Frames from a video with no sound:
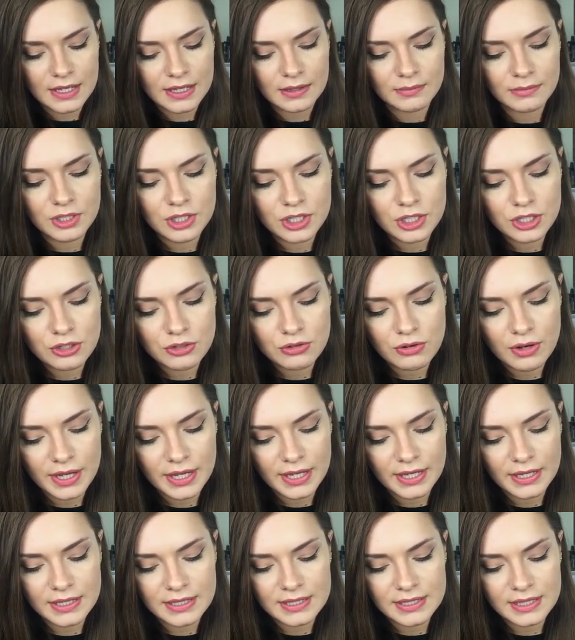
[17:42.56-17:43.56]
let me just
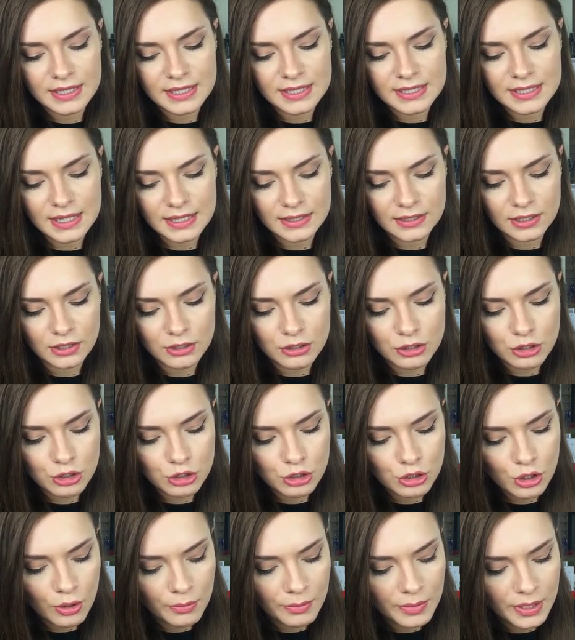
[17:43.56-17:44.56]
try, as I said, there's
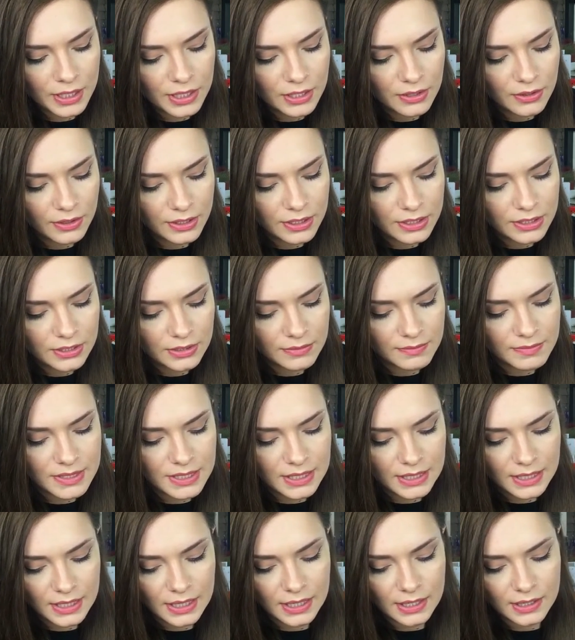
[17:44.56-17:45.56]
so many items
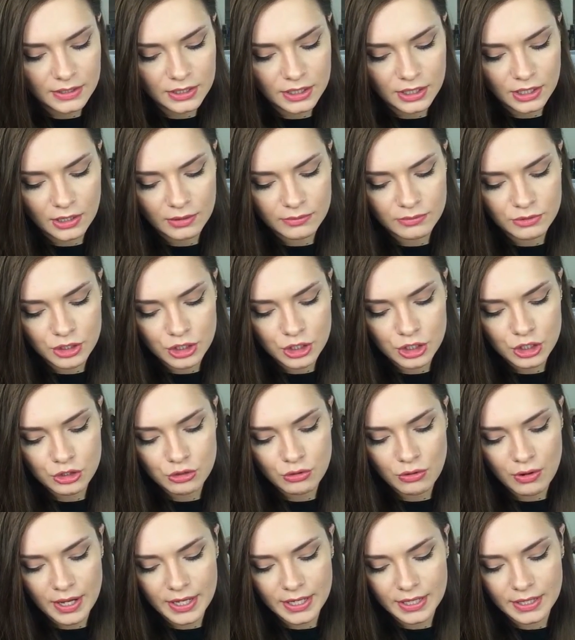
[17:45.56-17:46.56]
in here that I'm just
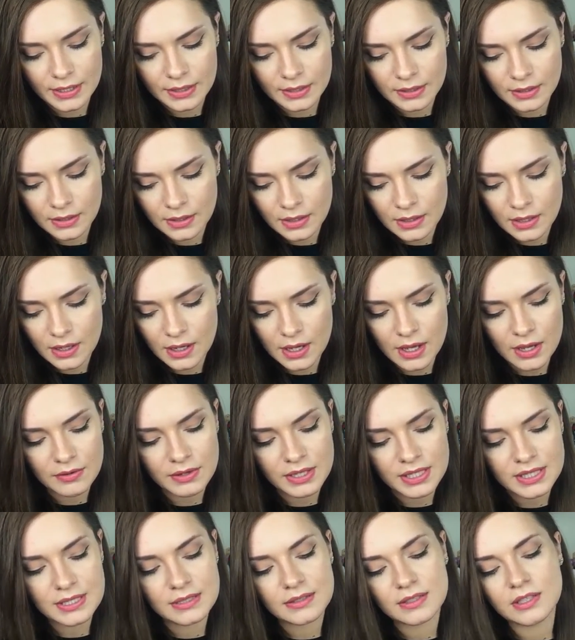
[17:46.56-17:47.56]
trying.
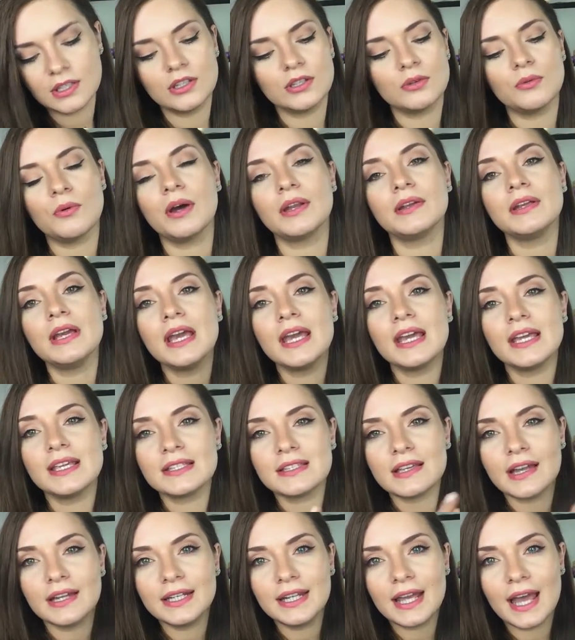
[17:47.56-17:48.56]
It's in the other one.
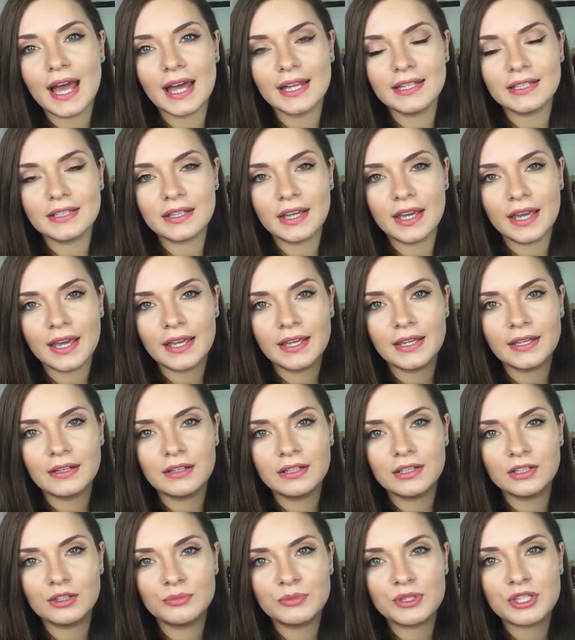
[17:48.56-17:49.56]
Inside it had a
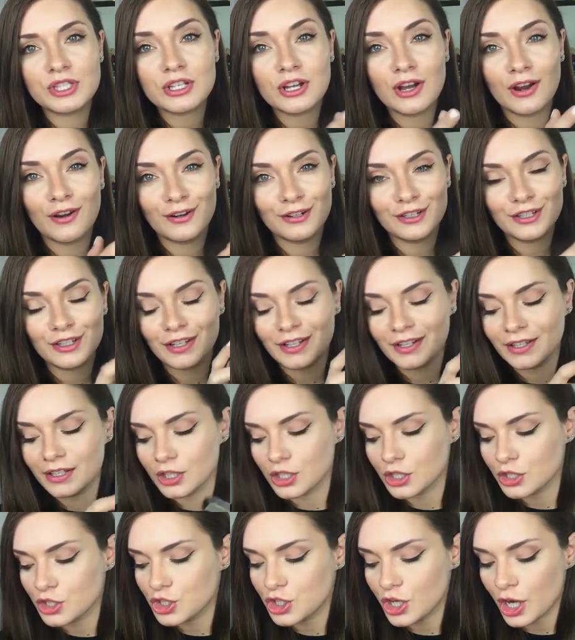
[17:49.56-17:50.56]
little mascara that I'm going
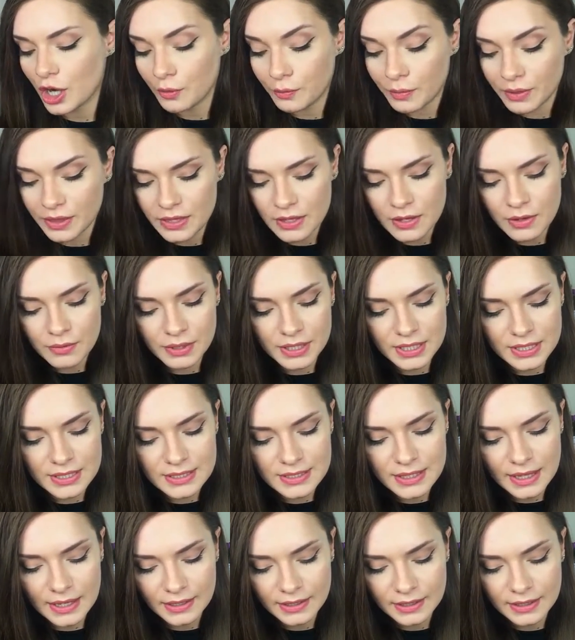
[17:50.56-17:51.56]
to share with you in a
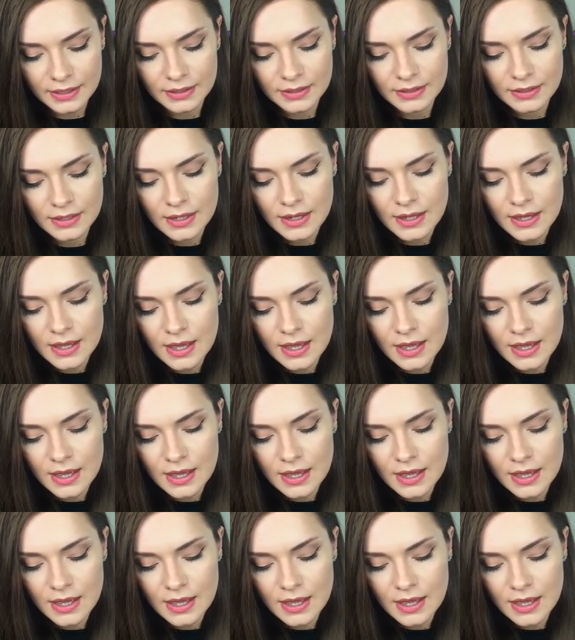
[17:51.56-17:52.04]
second.